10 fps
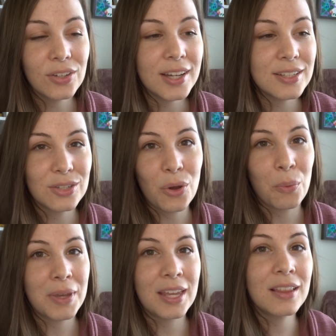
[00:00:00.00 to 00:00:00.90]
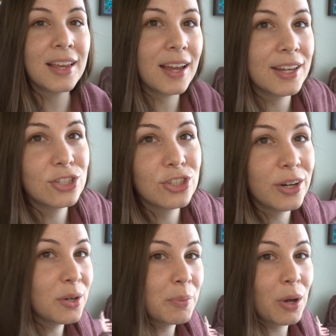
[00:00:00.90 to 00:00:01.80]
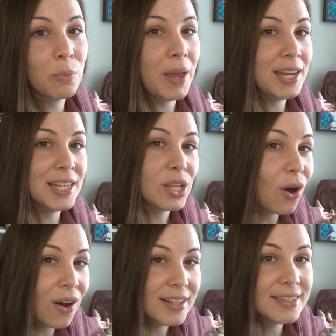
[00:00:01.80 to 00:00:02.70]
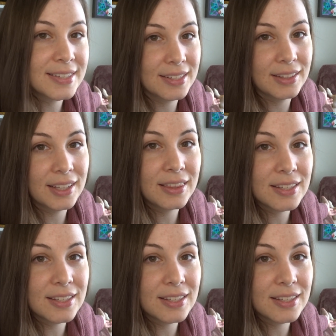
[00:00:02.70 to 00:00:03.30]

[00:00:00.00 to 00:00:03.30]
You guys know me, like I share about Penny constantly.